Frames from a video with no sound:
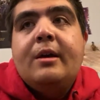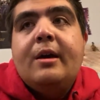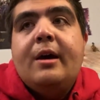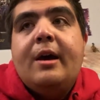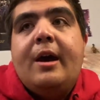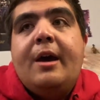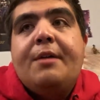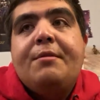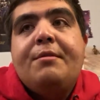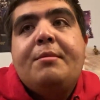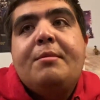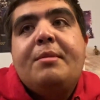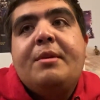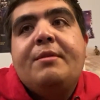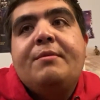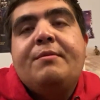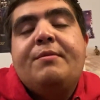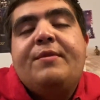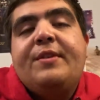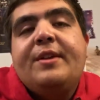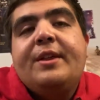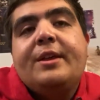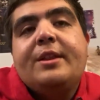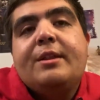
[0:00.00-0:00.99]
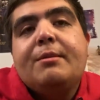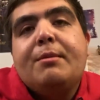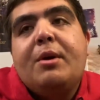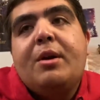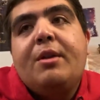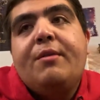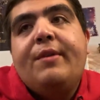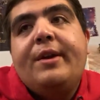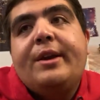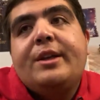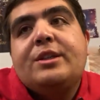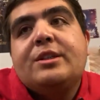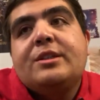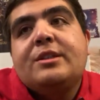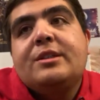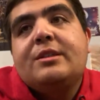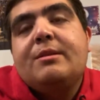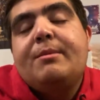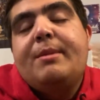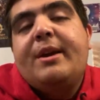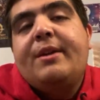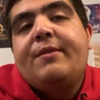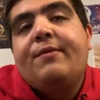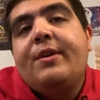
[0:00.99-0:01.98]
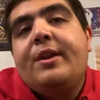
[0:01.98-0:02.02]
I haven't been feeling the motivations
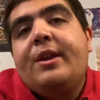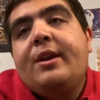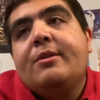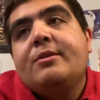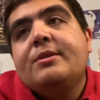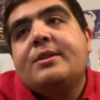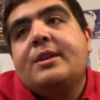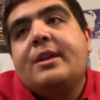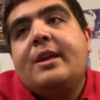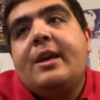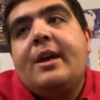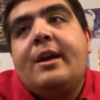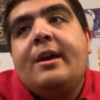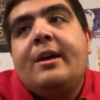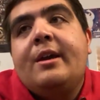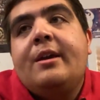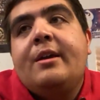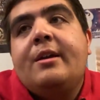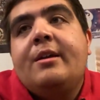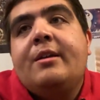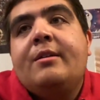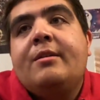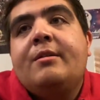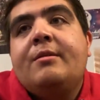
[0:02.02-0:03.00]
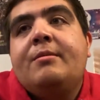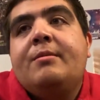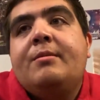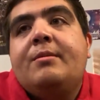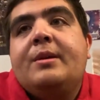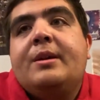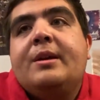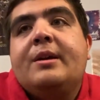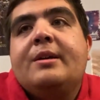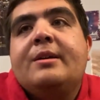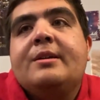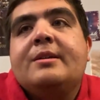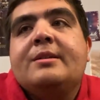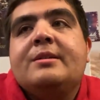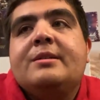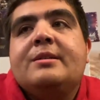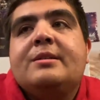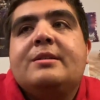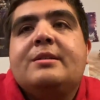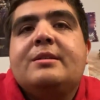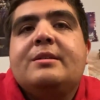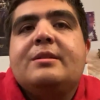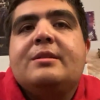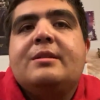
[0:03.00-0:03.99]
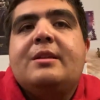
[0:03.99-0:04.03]
to make videos again
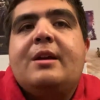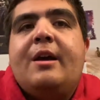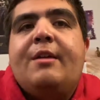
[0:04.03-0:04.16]
because